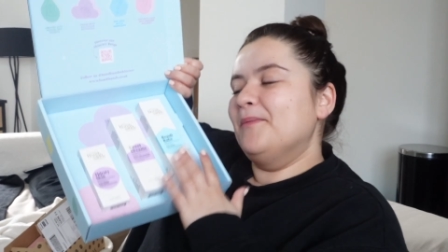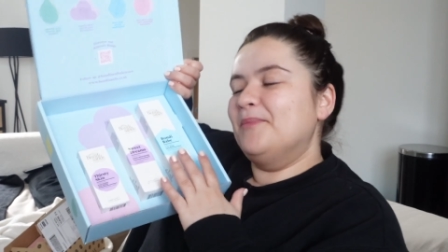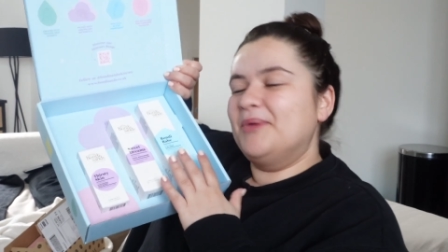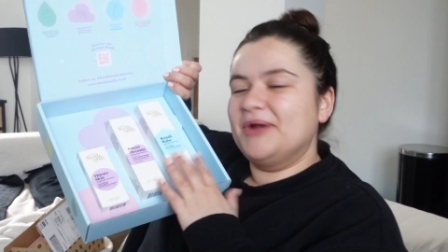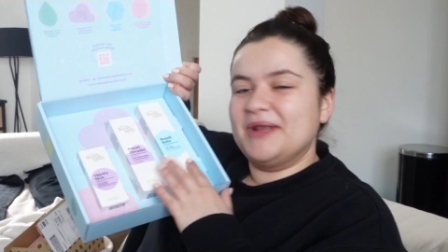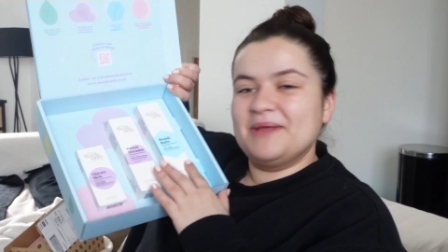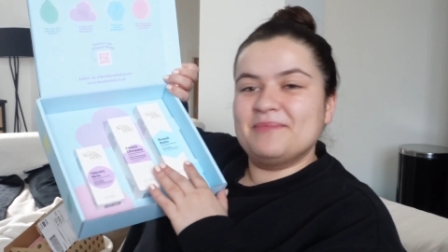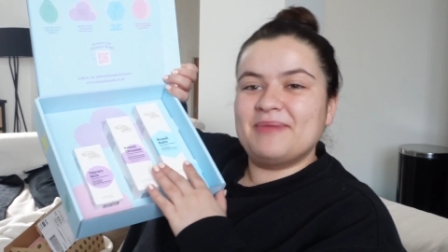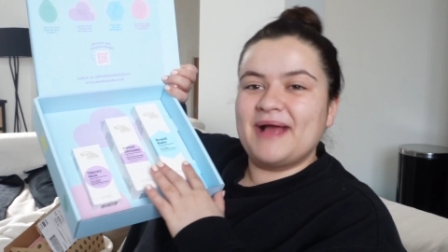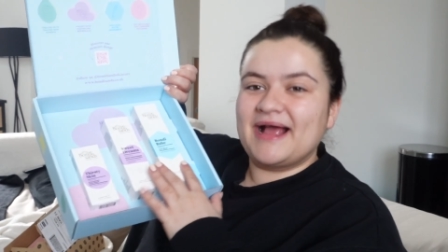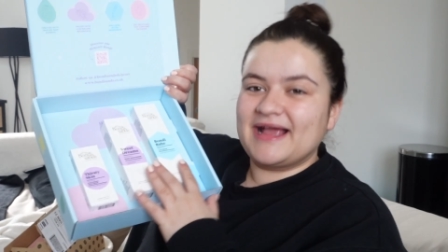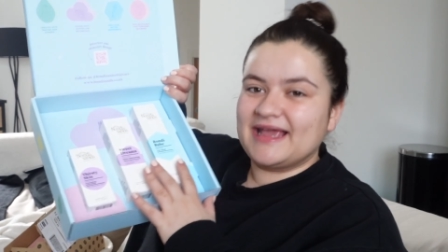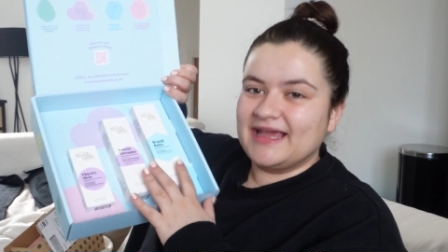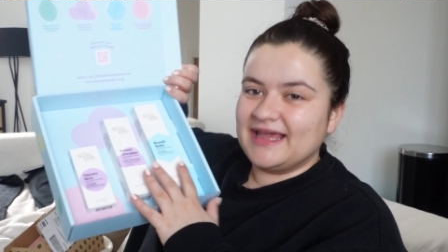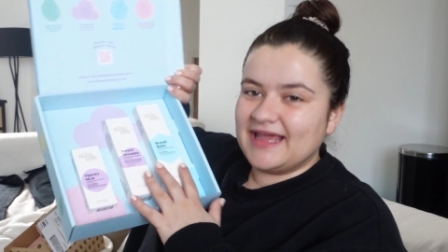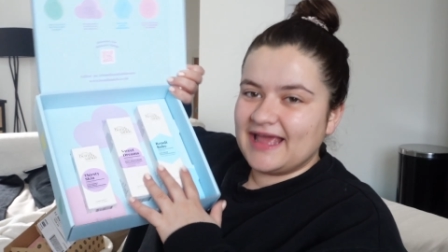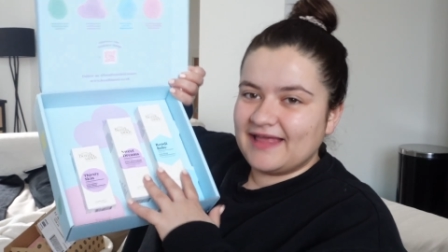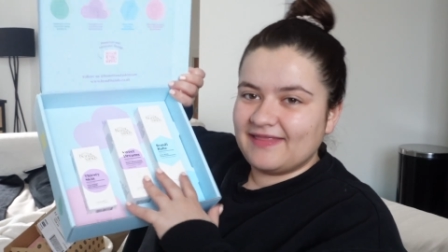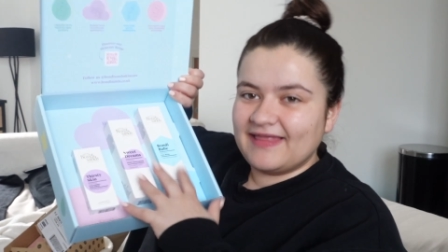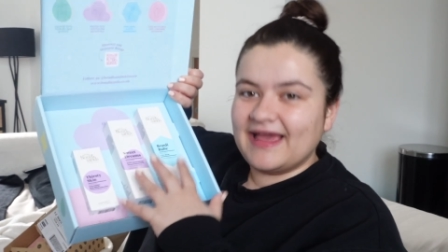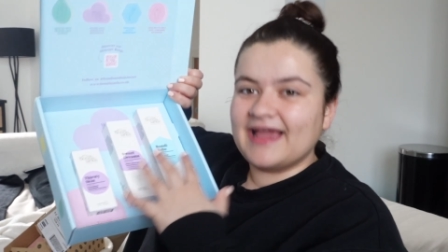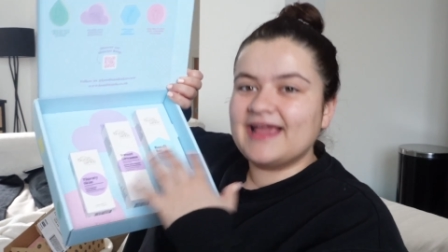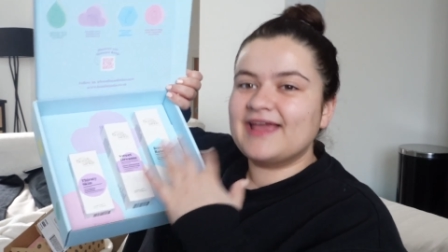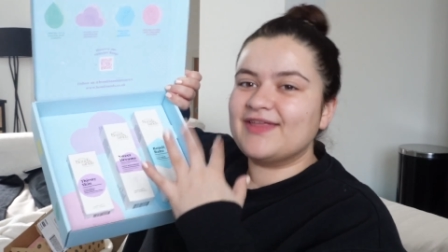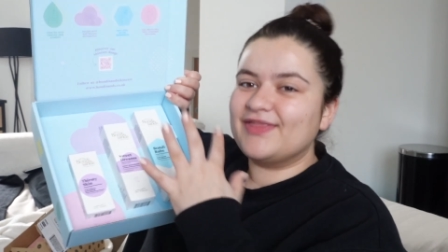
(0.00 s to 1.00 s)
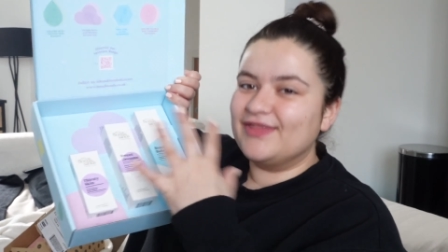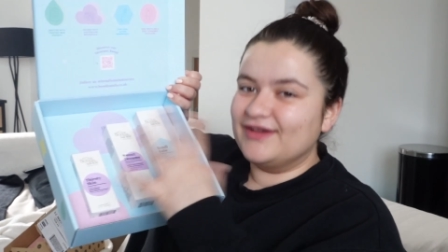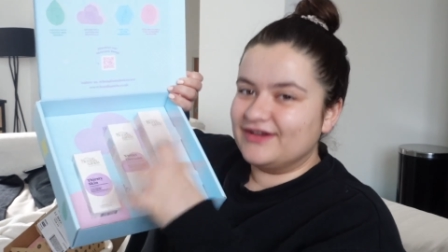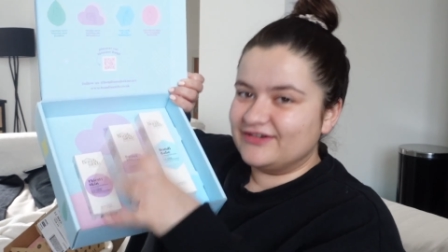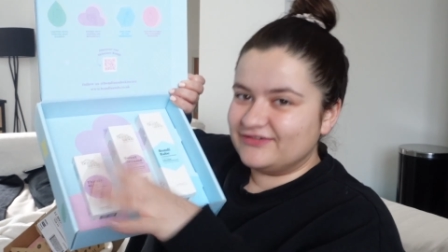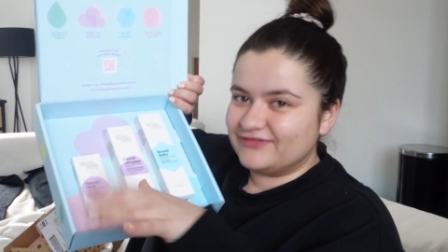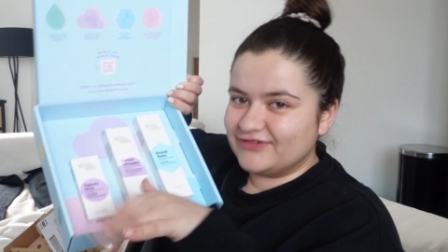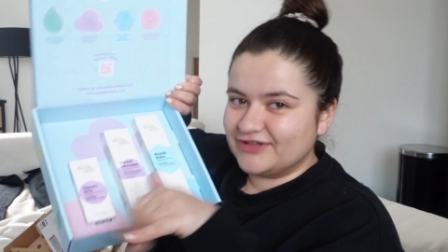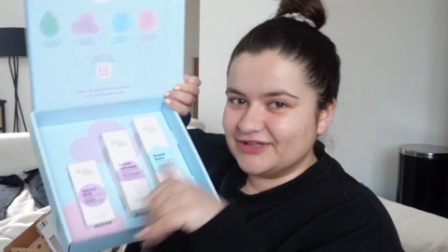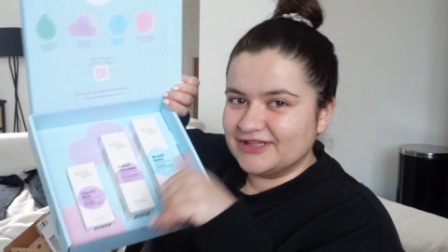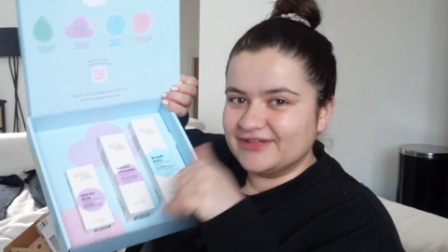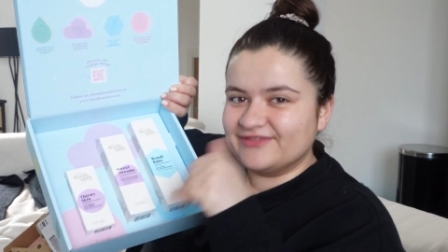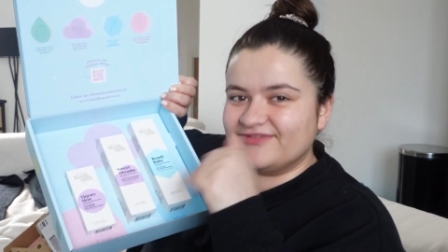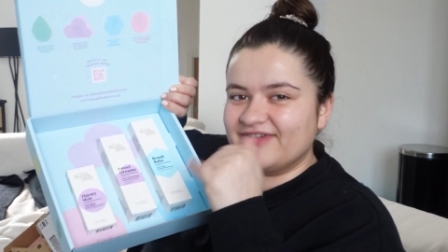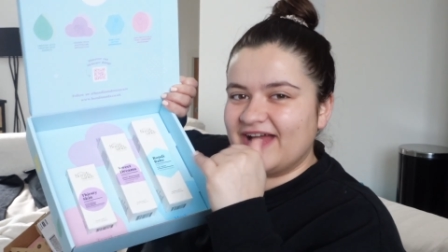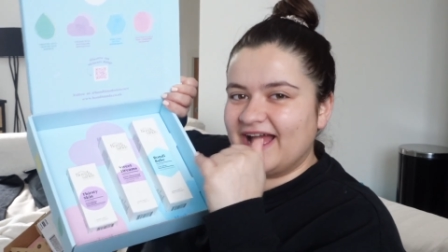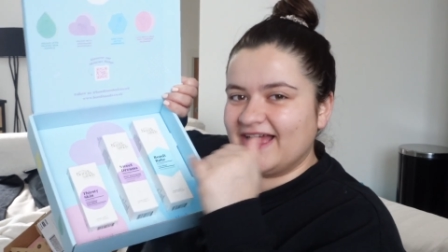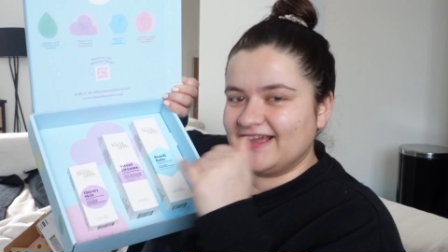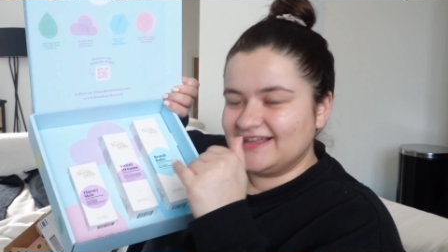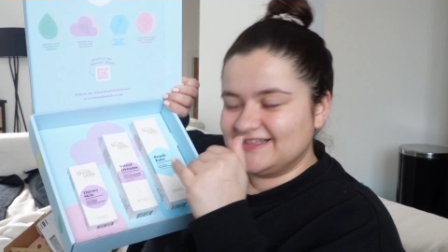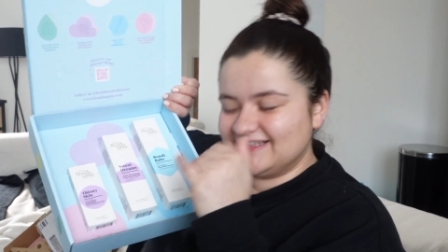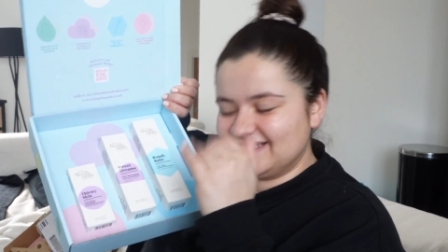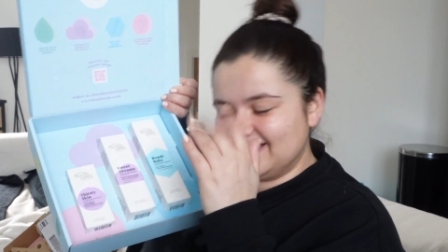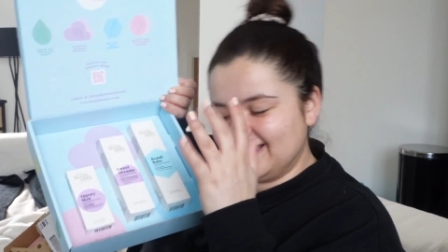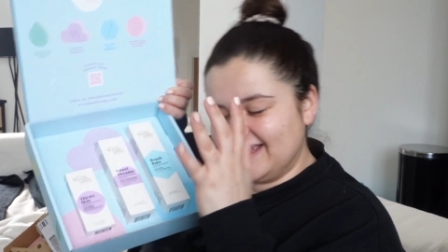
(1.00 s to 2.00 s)
put it back and get like the full
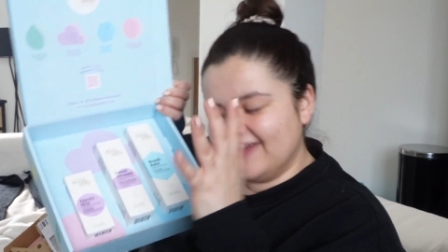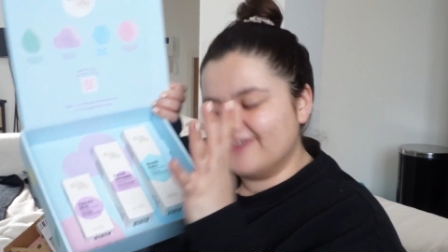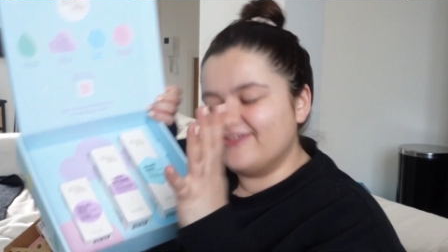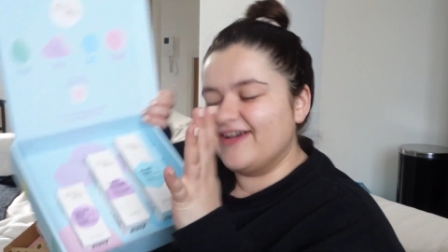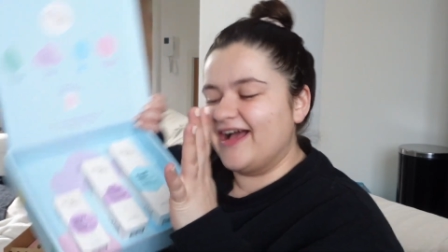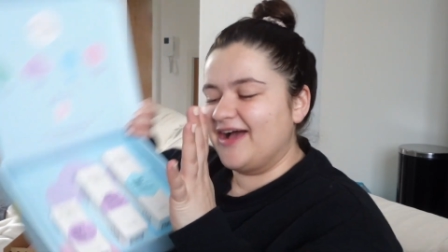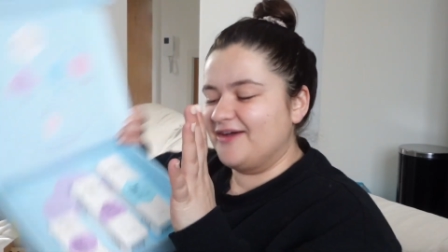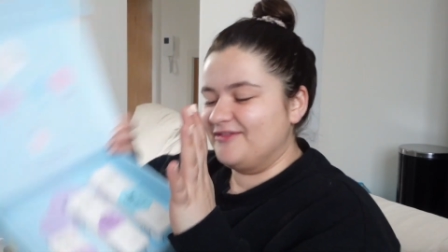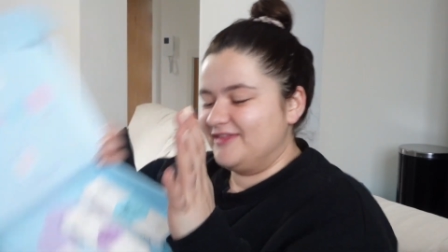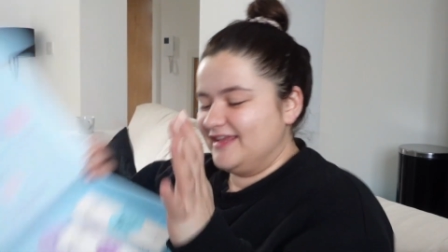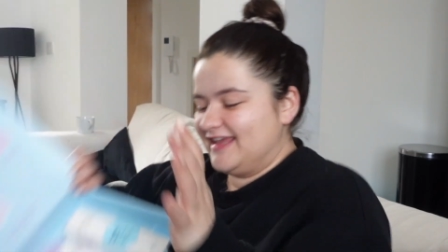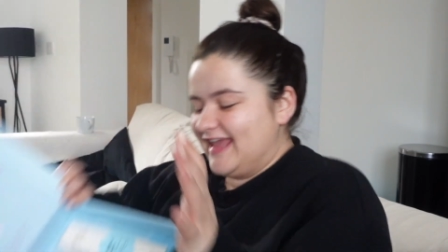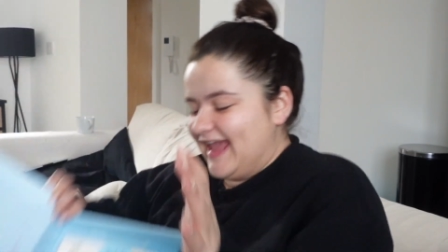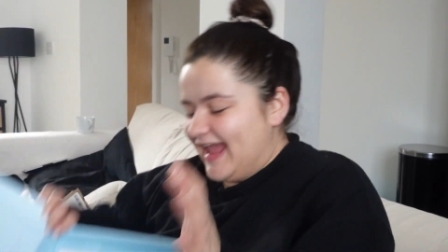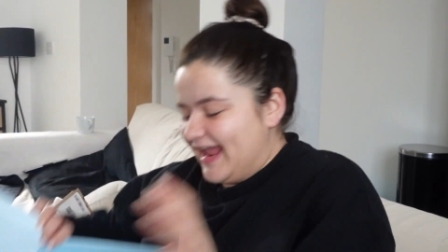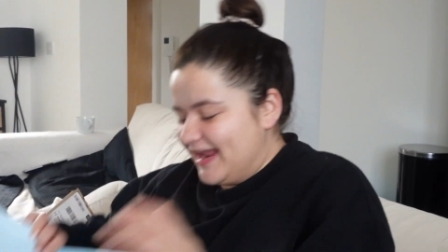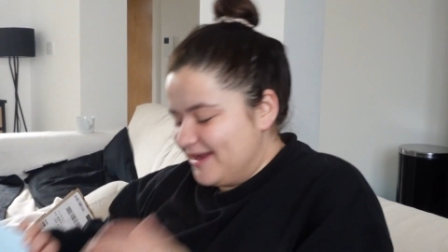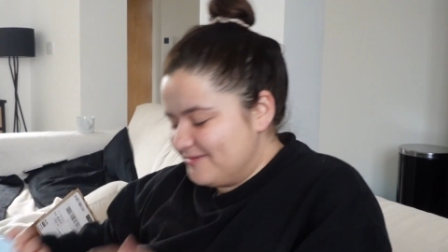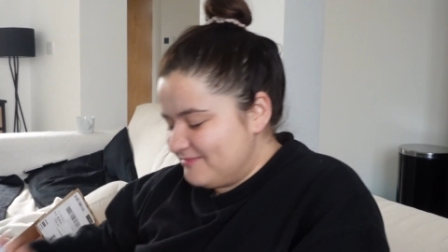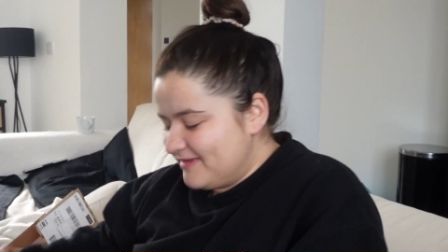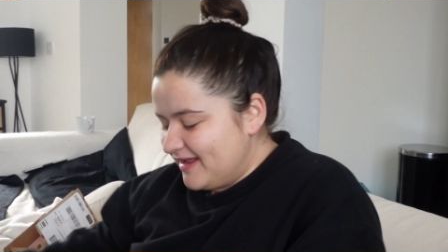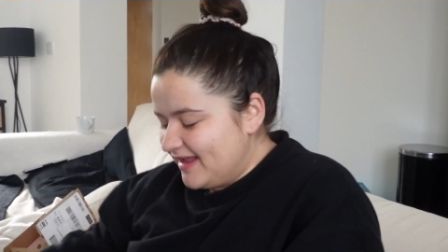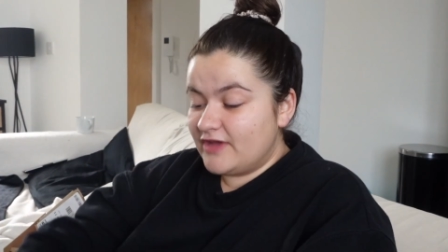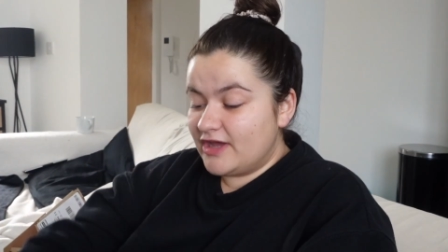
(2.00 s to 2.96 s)
effect of how they came.